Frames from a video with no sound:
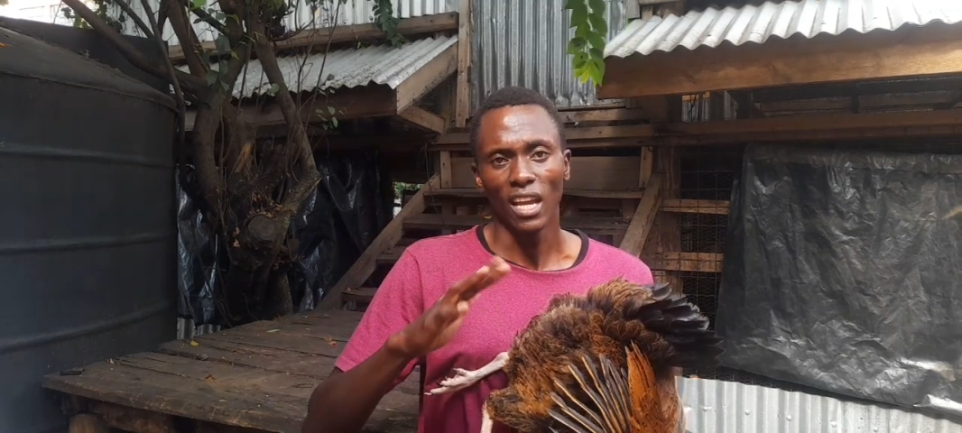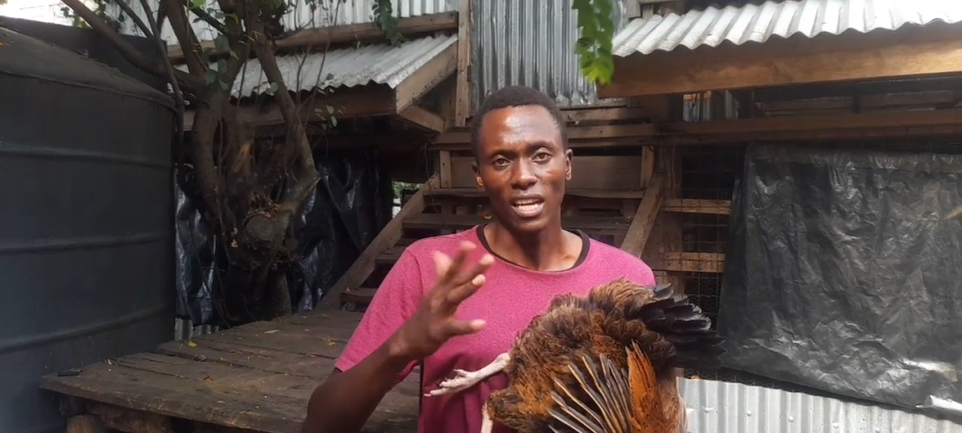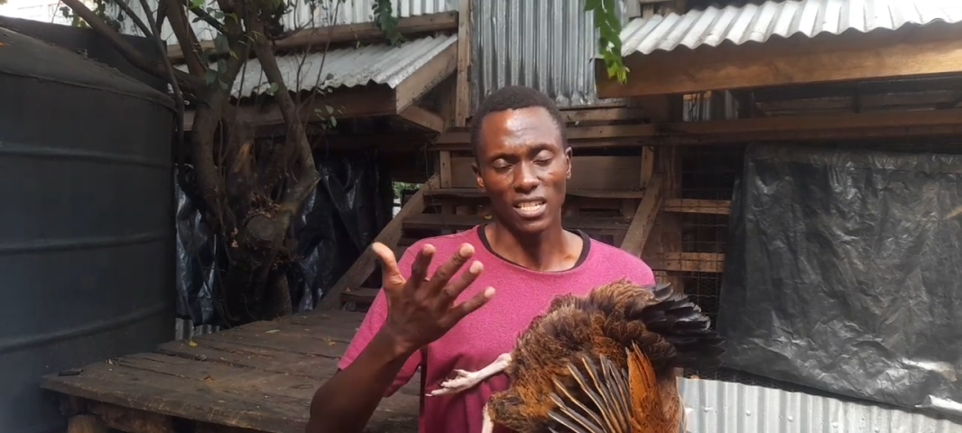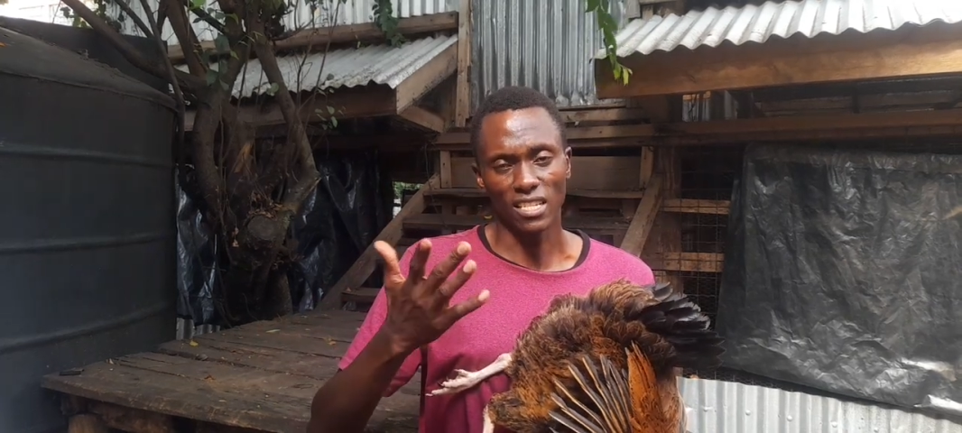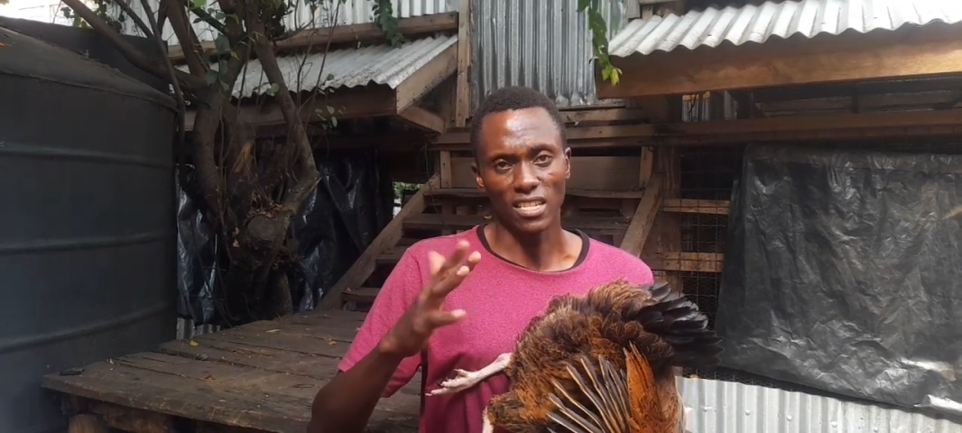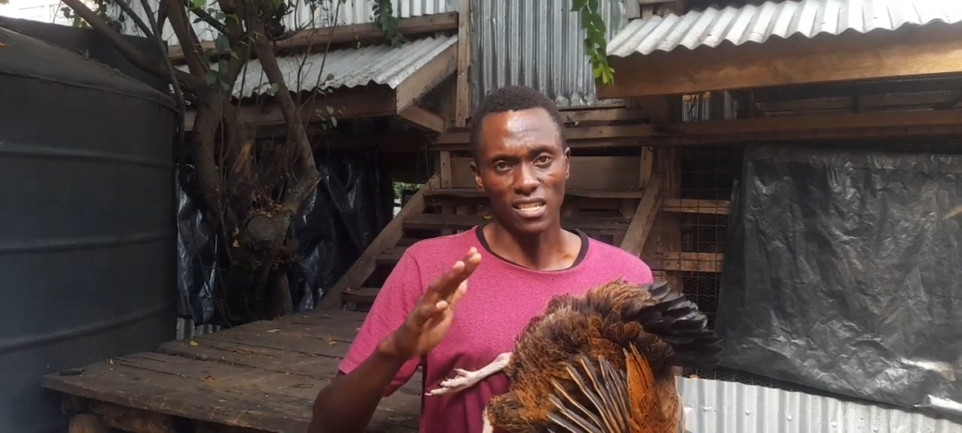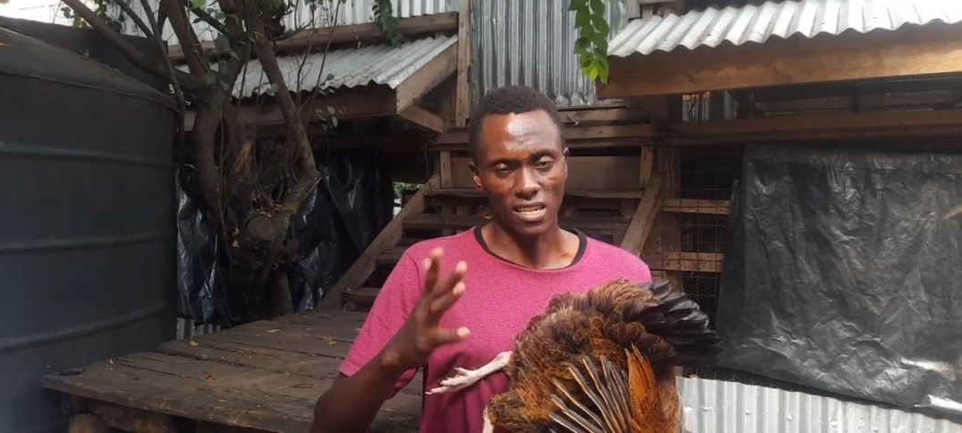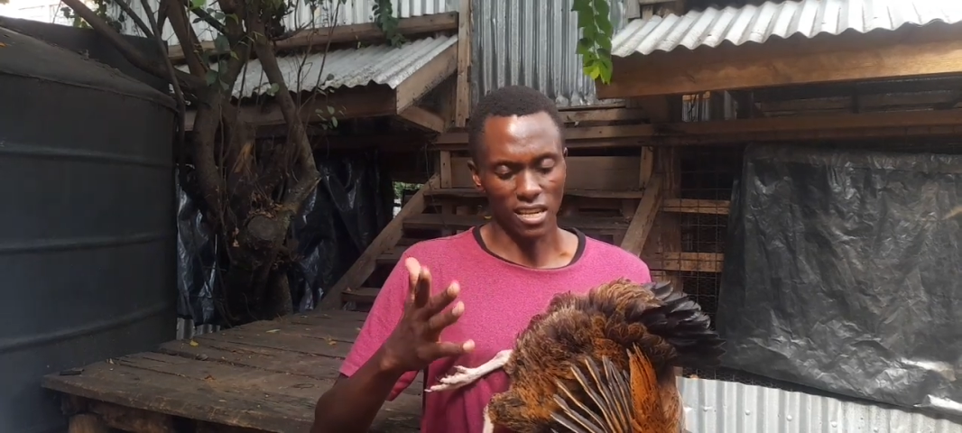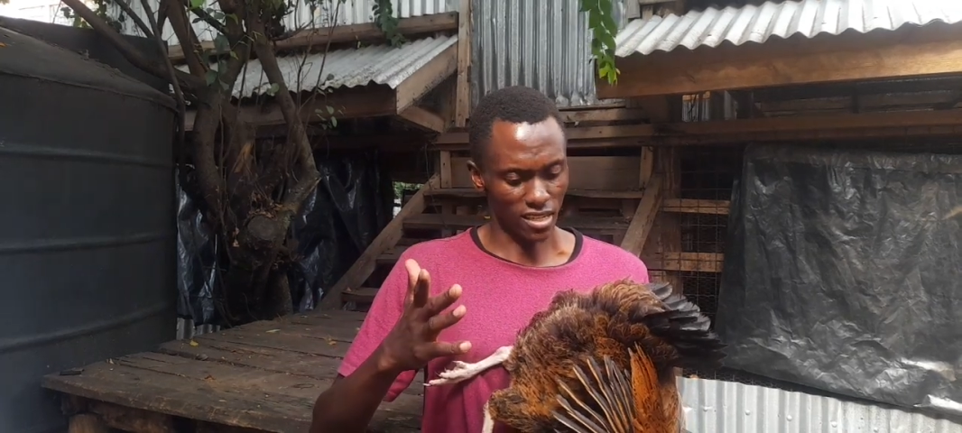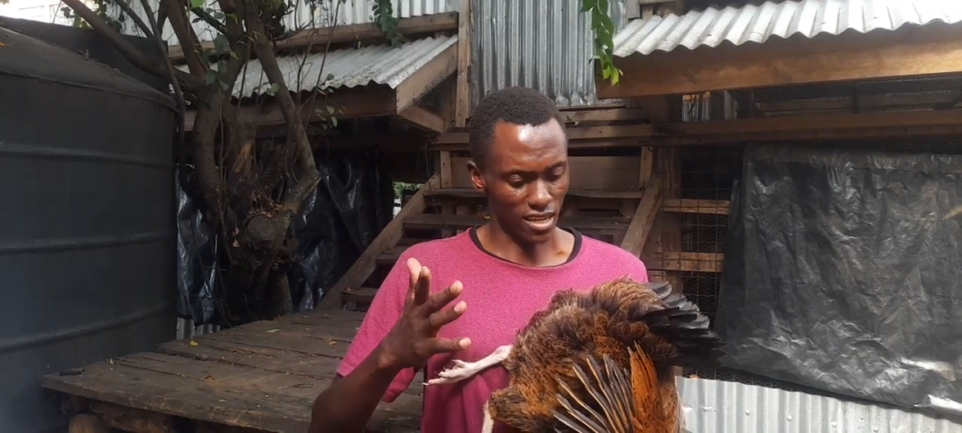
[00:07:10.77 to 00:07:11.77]
it is
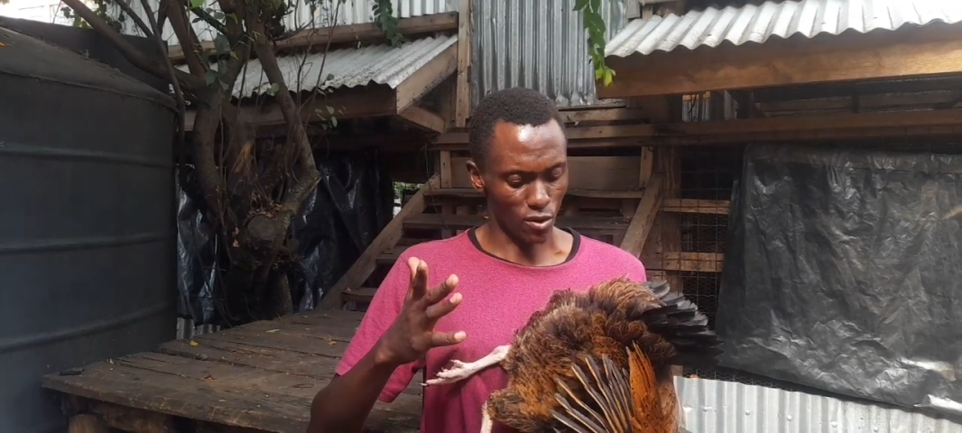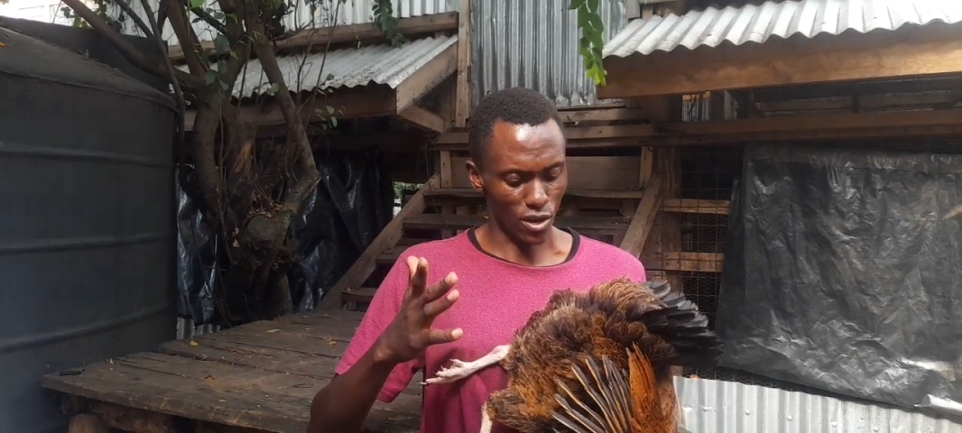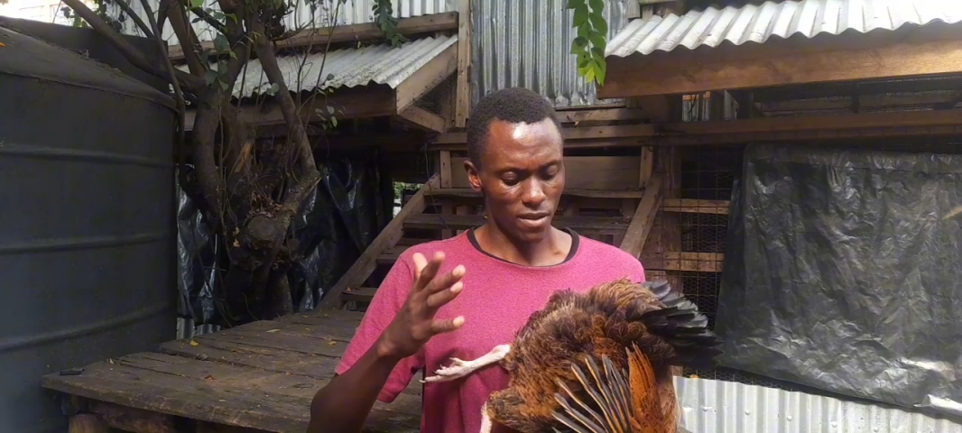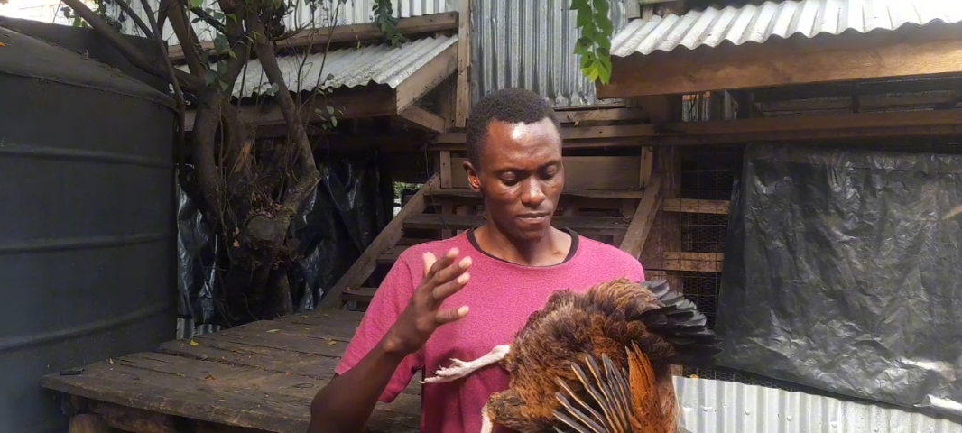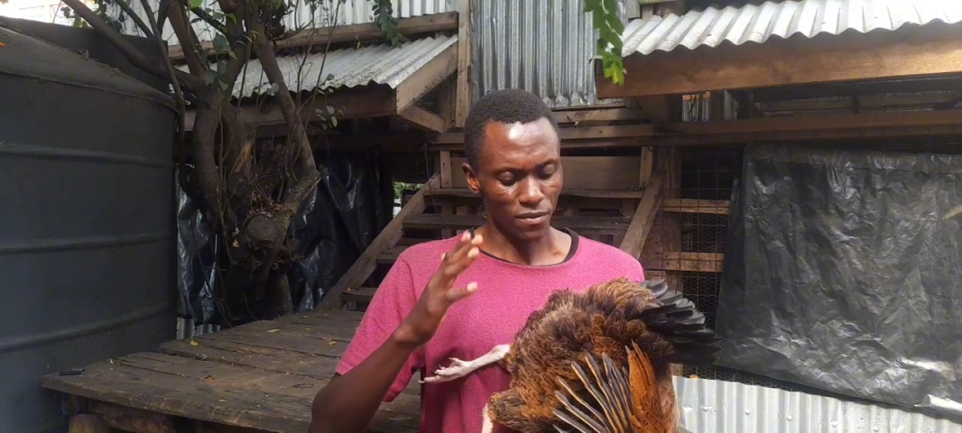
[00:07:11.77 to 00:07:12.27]
distressed in a way.